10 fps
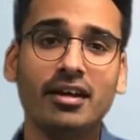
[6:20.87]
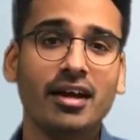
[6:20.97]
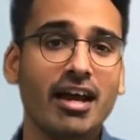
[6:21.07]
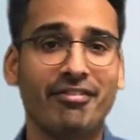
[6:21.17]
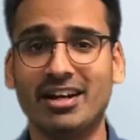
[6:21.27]

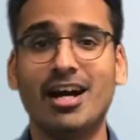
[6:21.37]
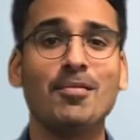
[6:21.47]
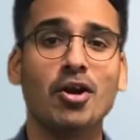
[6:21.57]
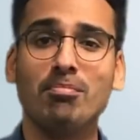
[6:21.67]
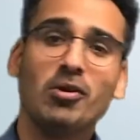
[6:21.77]
If climbing
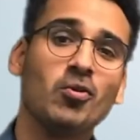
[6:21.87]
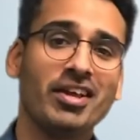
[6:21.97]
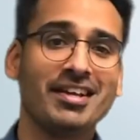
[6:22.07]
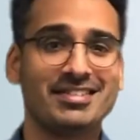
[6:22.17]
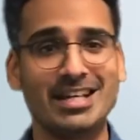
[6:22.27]
on
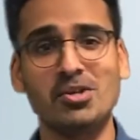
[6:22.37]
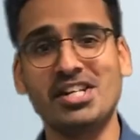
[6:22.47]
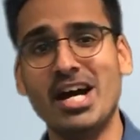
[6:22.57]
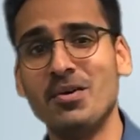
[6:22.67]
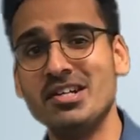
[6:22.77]
buildings, cell
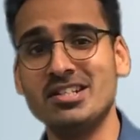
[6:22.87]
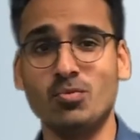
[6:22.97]
towers,